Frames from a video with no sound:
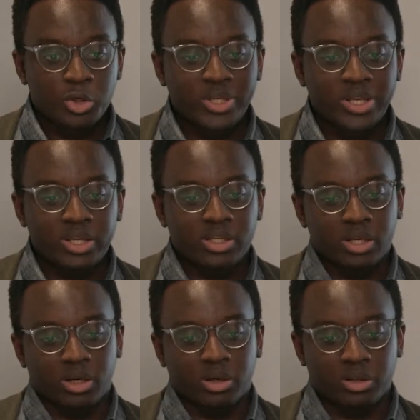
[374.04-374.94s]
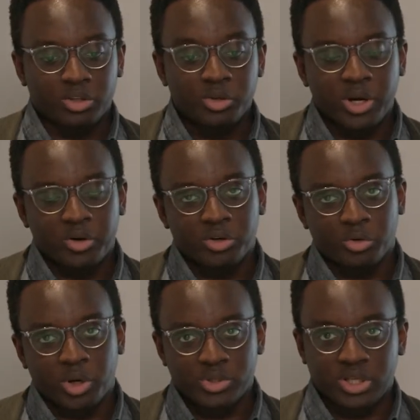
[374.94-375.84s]
you need a numerical
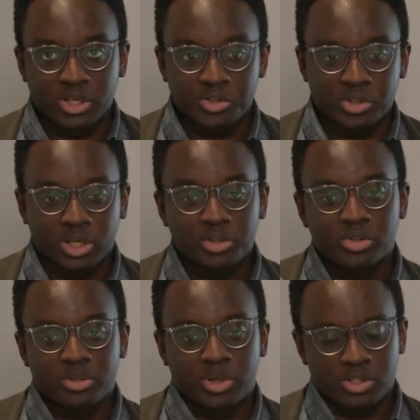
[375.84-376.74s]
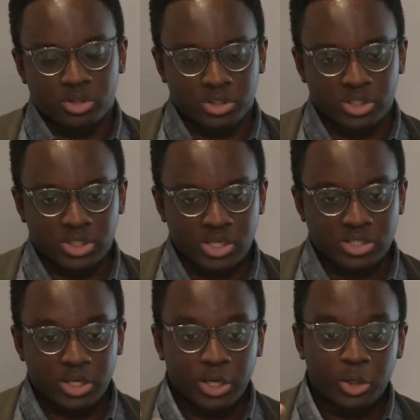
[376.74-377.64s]
representation into the machine learning
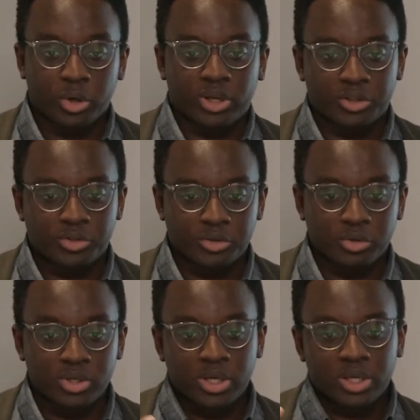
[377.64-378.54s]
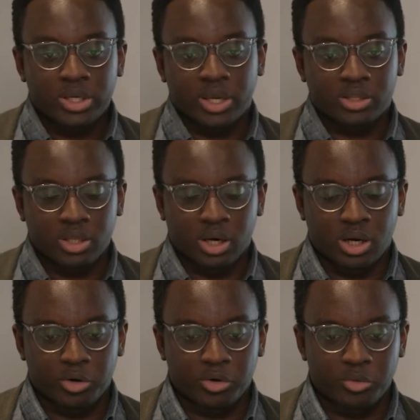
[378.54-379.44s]
task in order to get uh,
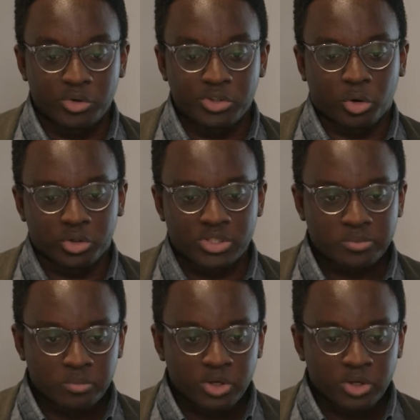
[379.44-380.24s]
results.